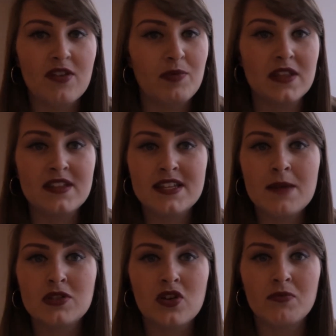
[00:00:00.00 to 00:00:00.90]
They've been in the
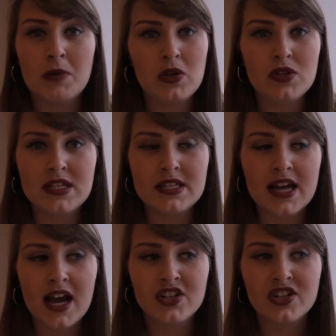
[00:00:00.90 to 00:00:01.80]
depths of my beauty
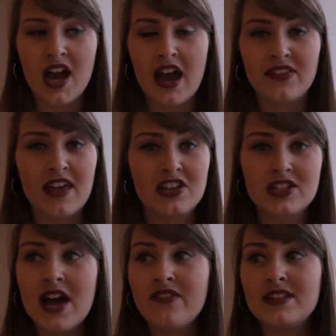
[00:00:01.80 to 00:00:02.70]
stash and they just
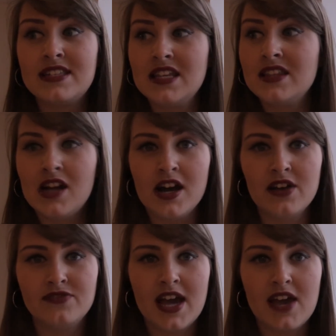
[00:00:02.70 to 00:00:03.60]
haven't seen the light
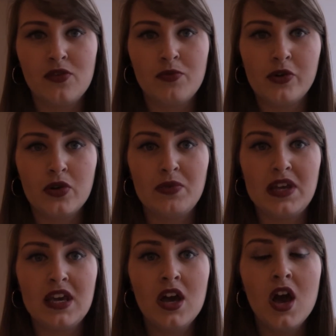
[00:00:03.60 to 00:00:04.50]
of day for
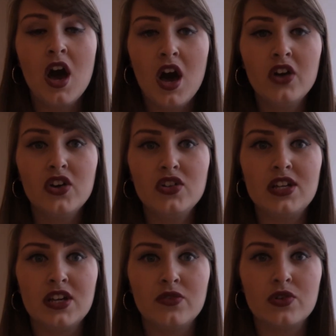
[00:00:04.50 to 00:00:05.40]
probably a good
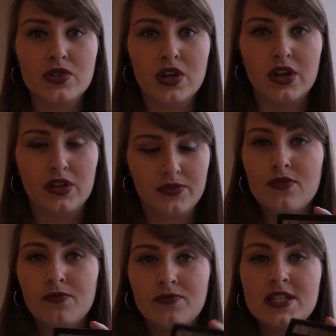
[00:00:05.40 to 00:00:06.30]
year or so.
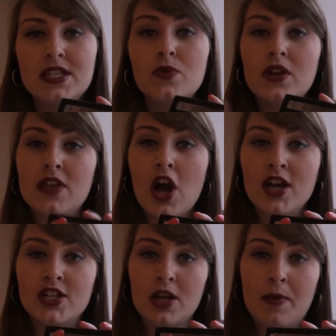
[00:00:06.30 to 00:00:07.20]
This is one of the
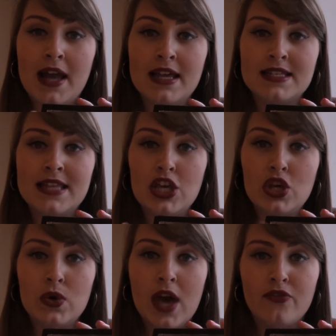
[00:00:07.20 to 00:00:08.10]
eyeshadow palettes that
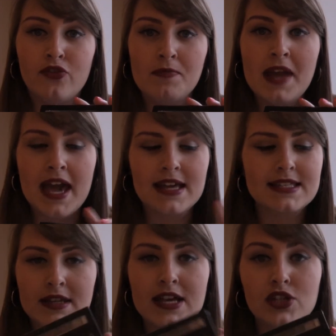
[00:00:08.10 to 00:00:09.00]
you get from
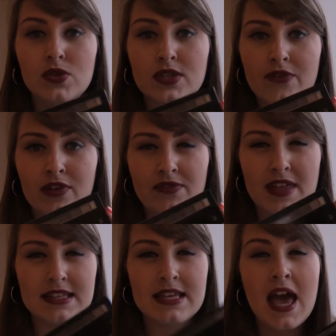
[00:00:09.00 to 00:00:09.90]
Next. Next do several of
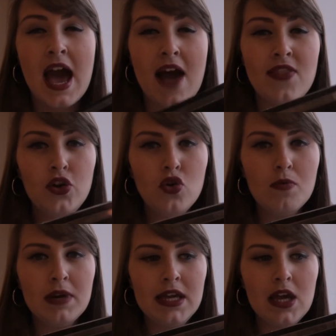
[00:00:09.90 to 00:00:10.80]
these, and they're
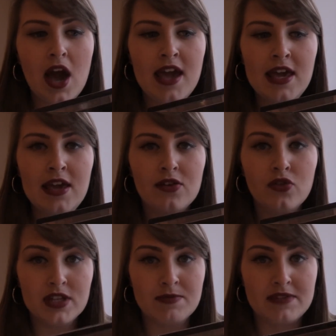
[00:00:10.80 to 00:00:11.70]
normally a
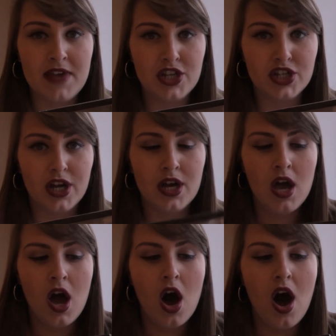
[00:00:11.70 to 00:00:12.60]
Christmas feature.
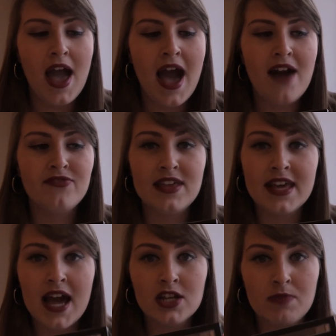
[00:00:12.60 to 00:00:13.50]
I have the
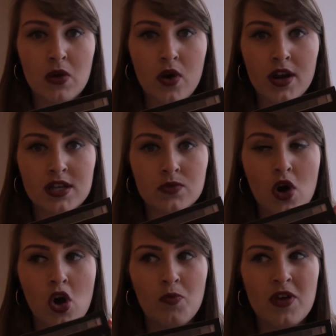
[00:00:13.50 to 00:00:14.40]
cashmere one as
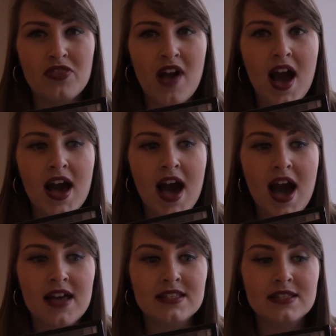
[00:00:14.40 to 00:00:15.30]
well, but that
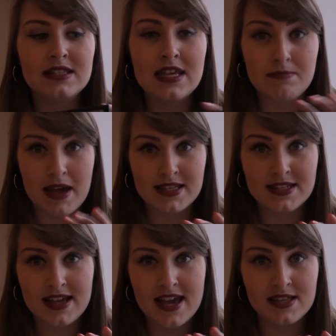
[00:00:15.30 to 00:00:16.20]
has seen better
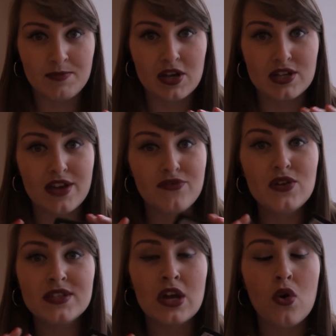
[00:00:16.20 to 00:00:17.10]
days because I've
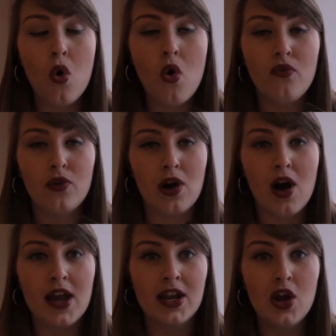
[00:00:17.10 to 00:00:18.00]
used it an awful
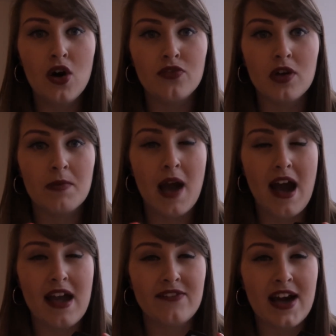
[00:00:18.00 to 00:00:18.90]
lot and a lot of them
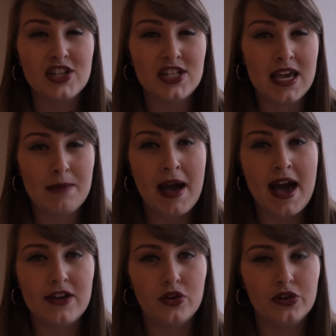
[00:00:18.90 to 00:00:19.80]
I've actually hit
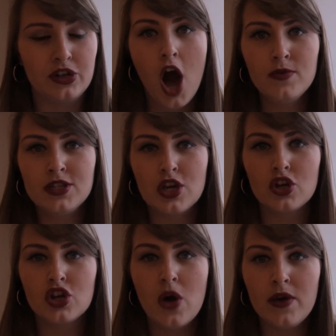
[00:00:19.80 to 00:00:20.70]
pan on. I was
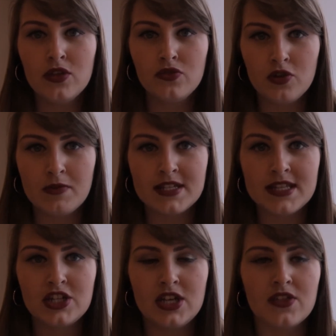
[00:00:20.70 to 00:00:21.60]
going through my
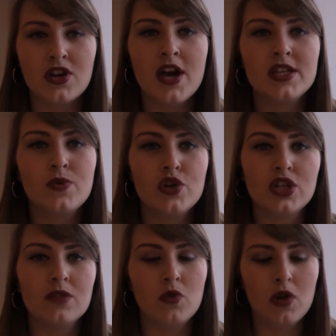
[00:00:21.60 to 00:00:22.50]
stash the other night,
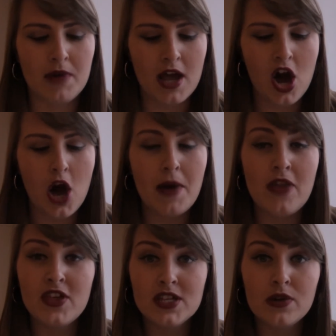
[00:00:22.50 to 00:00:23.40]
swatching them all on my arm,
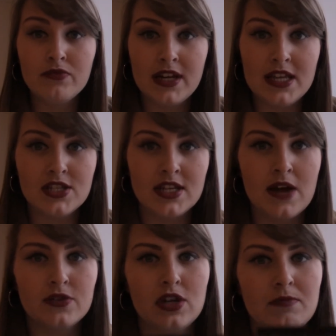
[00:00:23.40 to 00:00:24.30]
and this one really stood
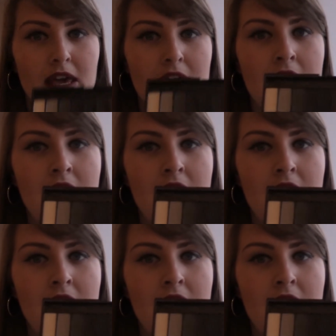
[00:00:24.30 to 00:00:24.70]
out to me.